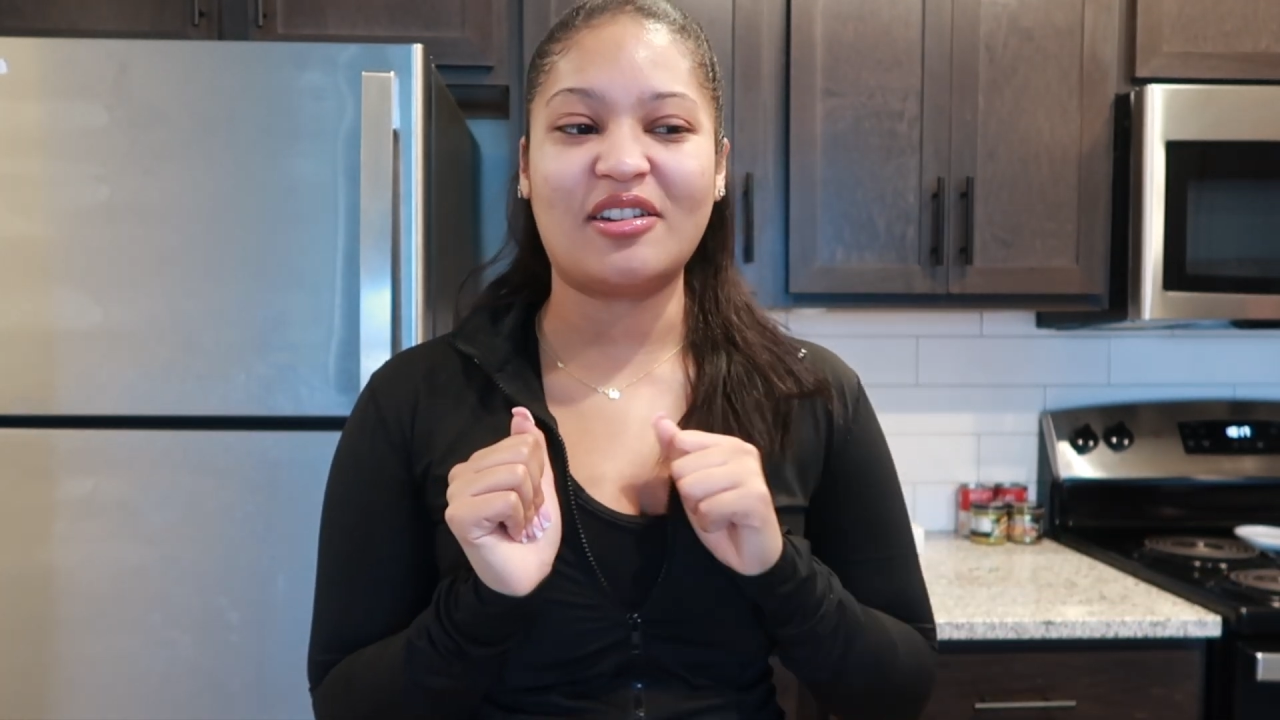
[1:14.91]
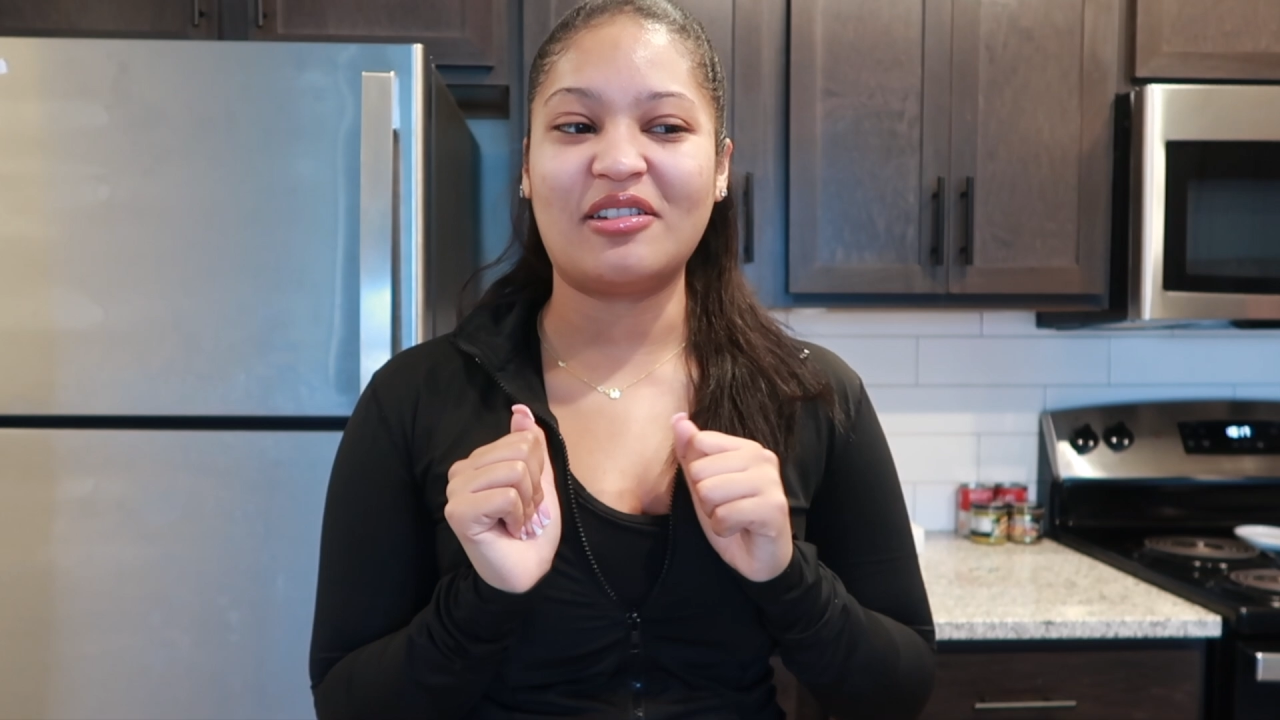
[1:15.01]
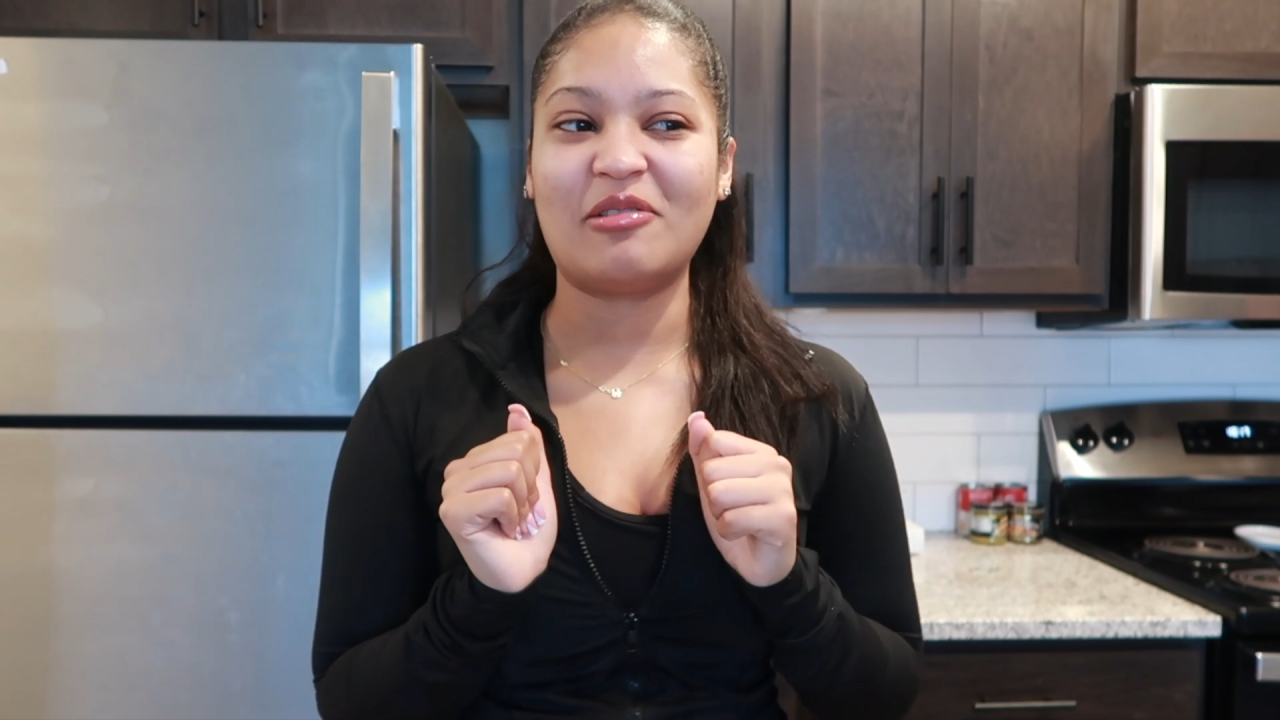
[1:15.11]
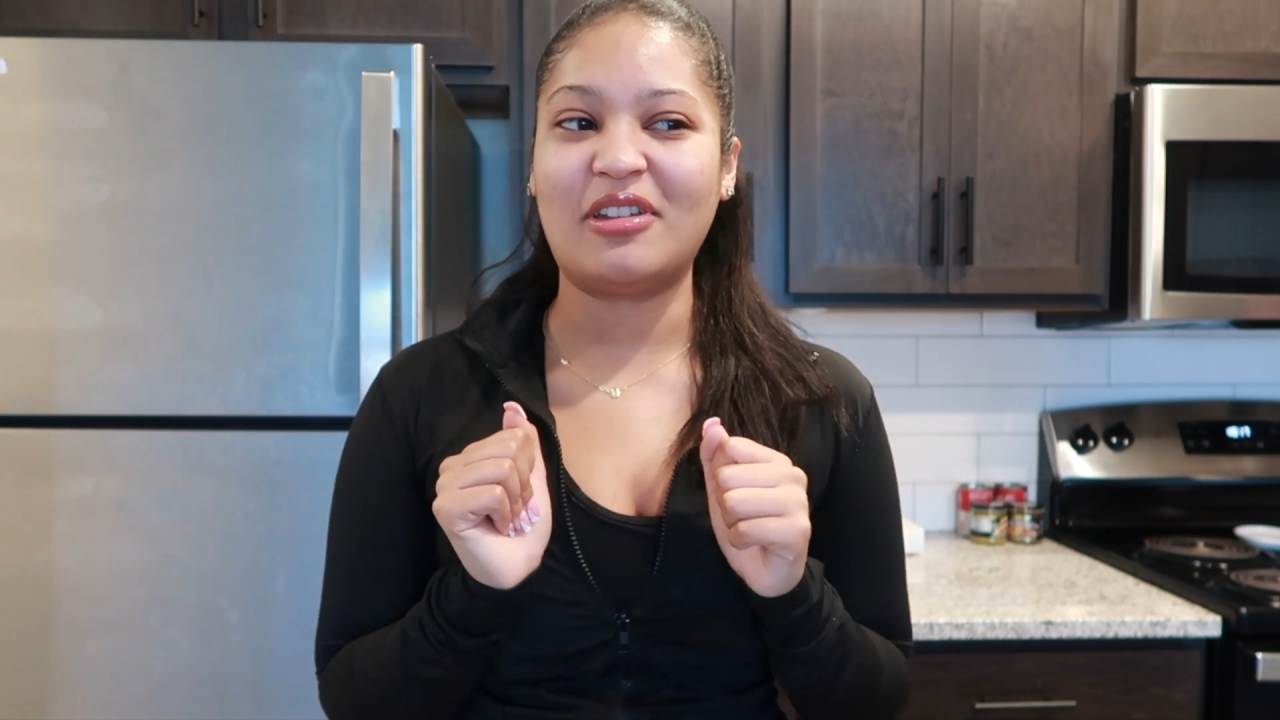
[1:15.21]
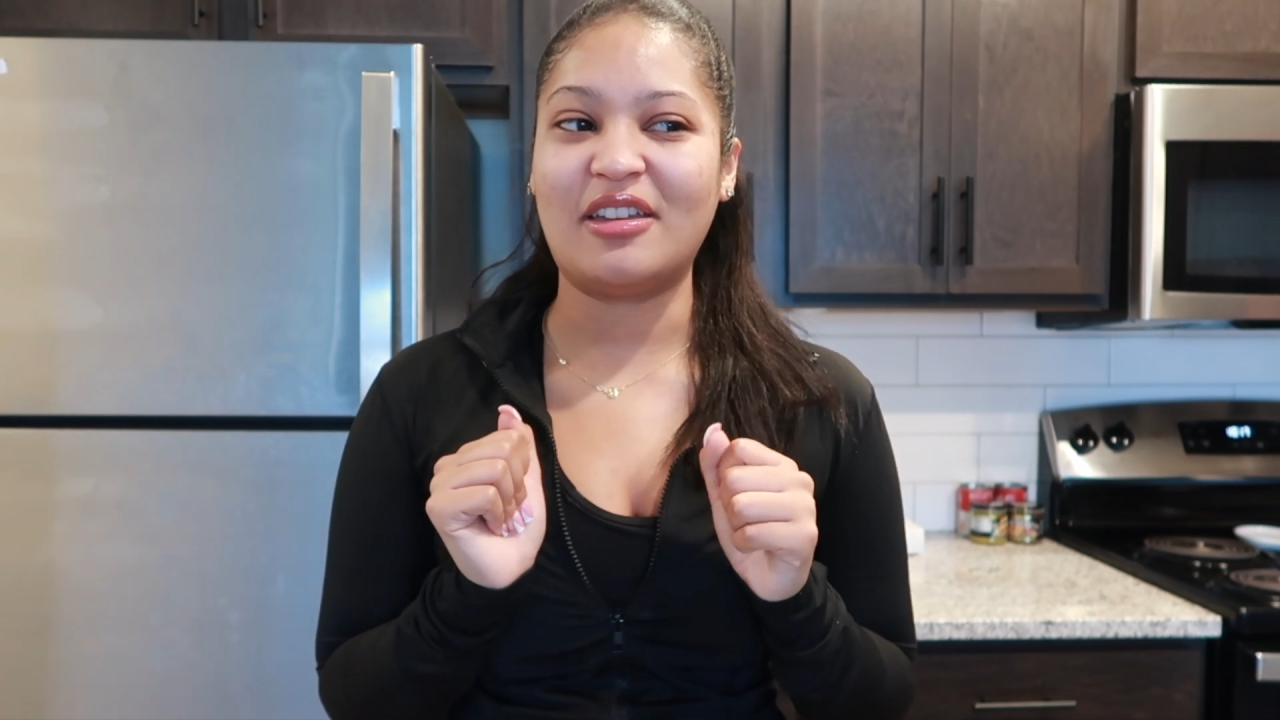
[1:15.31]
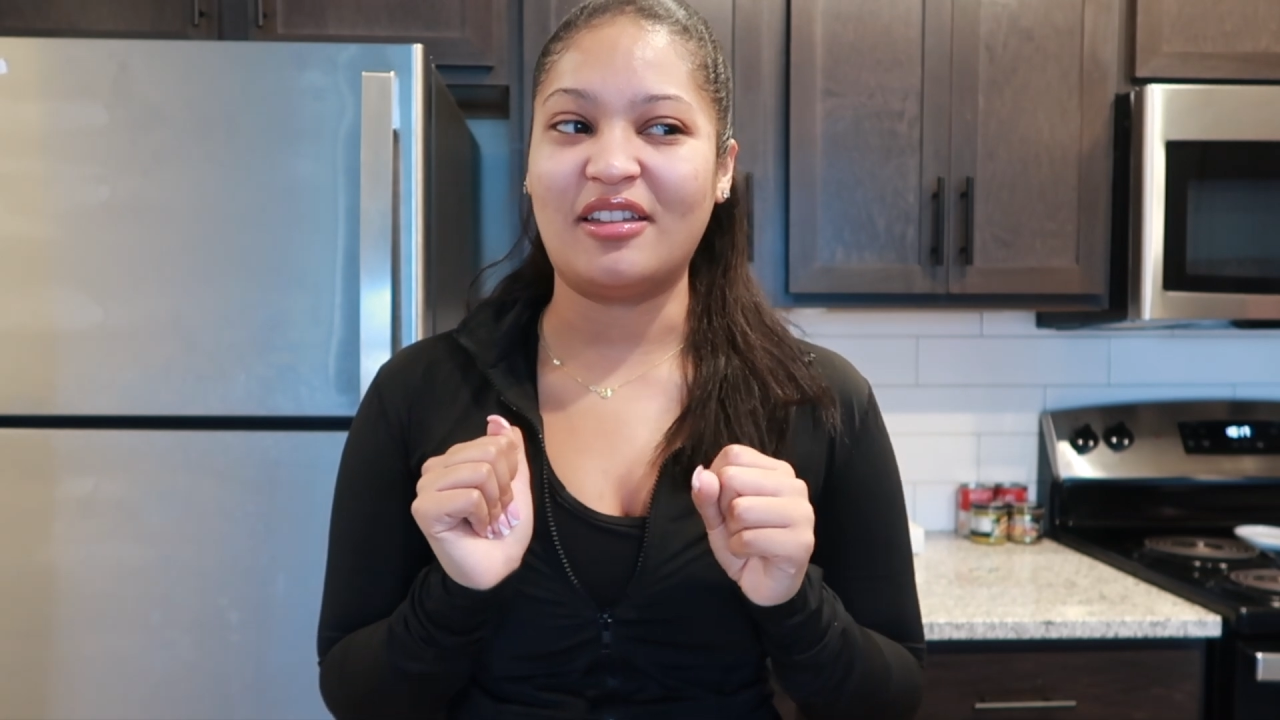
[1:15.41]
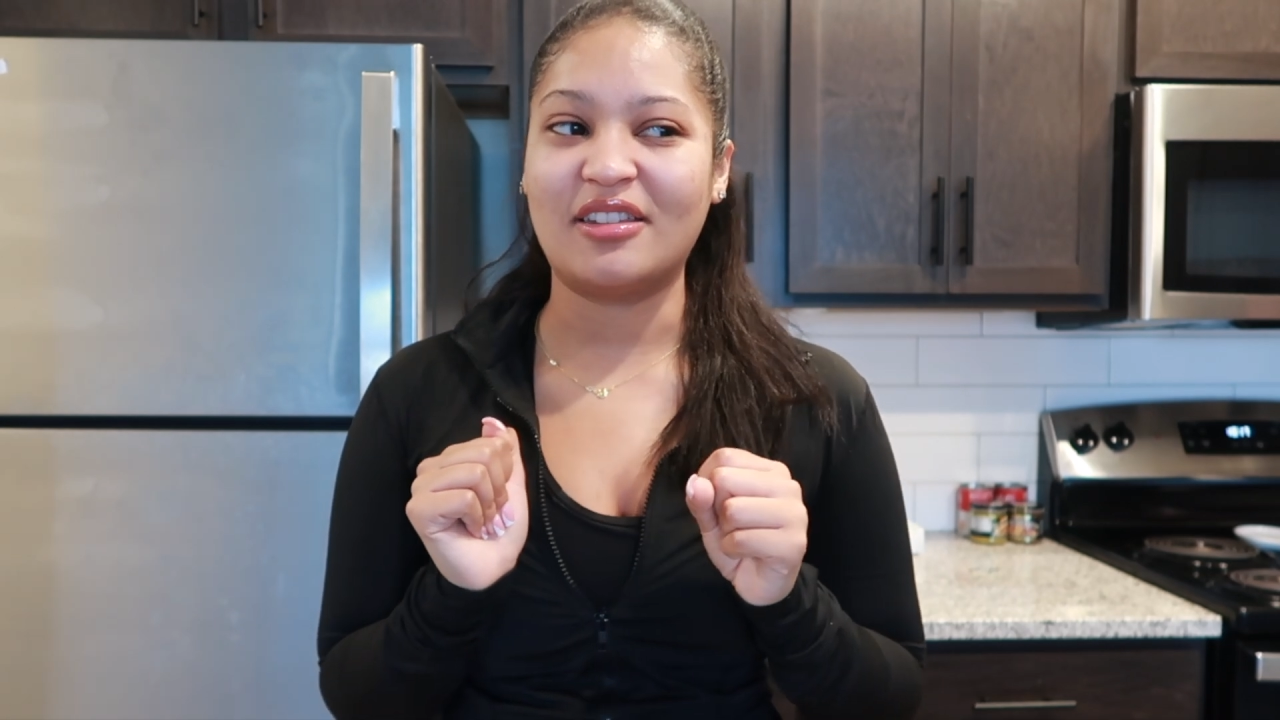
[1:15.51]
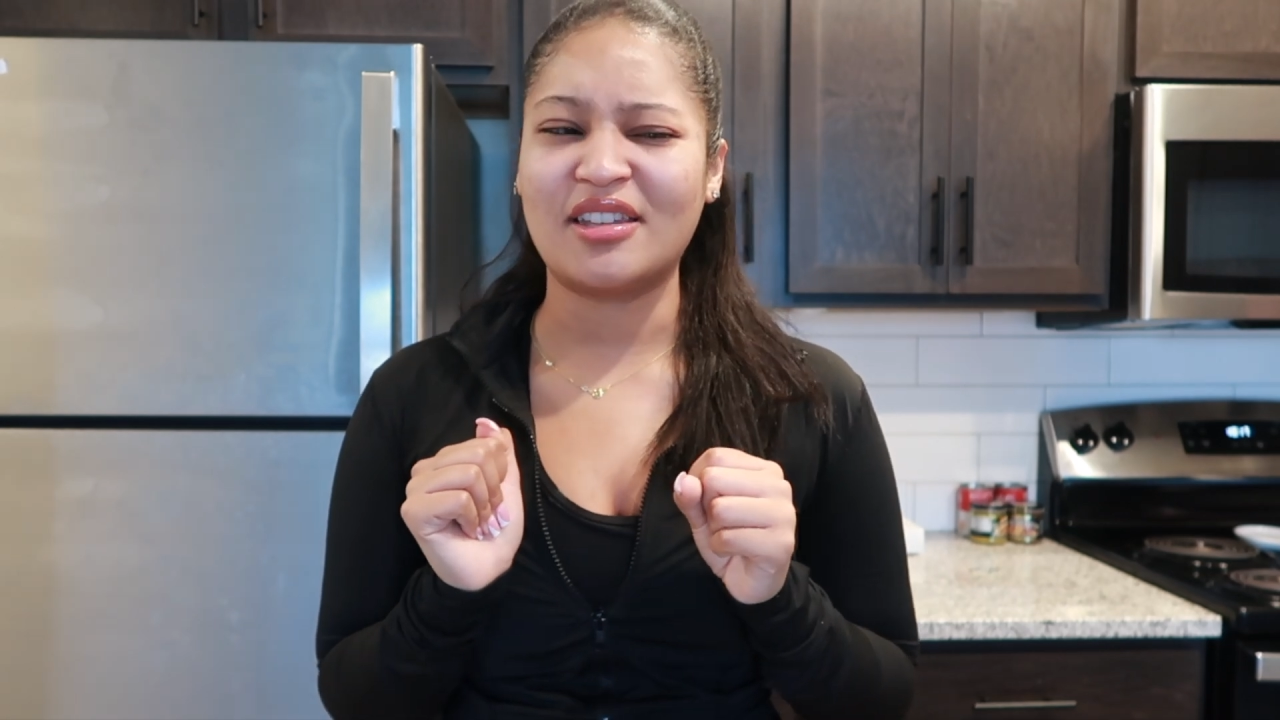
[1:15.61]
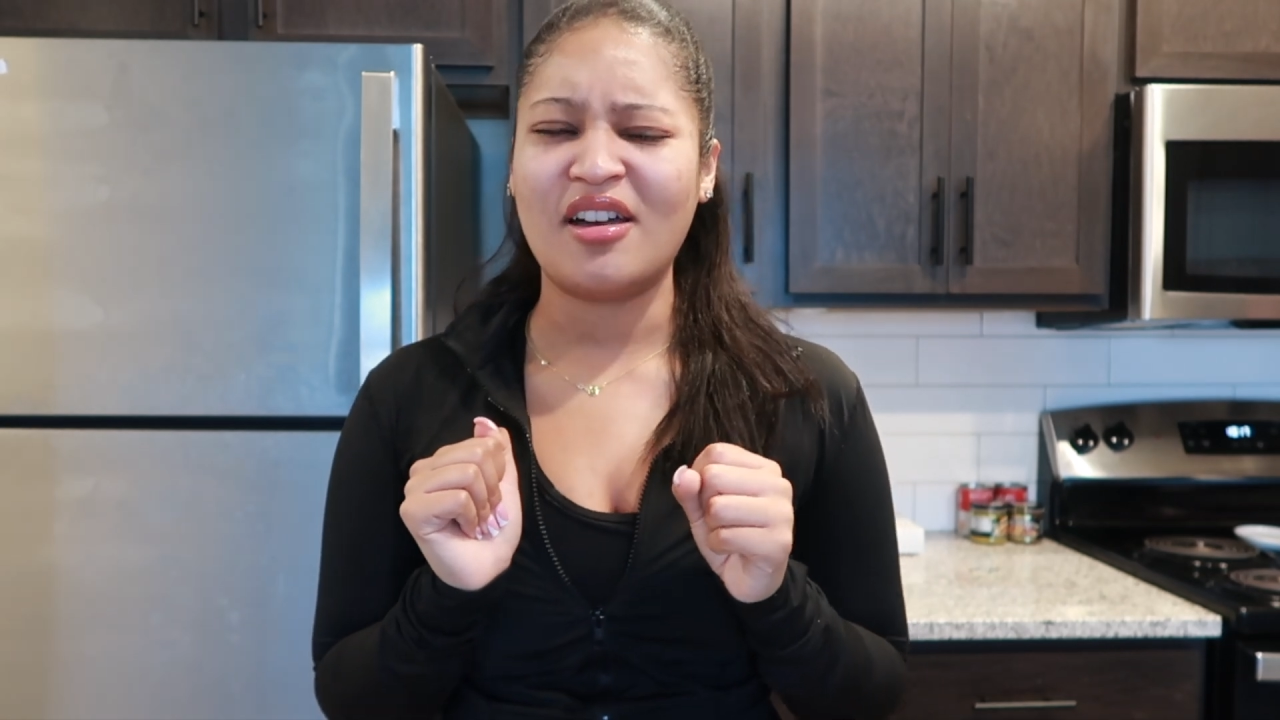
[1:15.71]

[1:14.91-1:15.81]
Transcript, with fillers: turkey wings?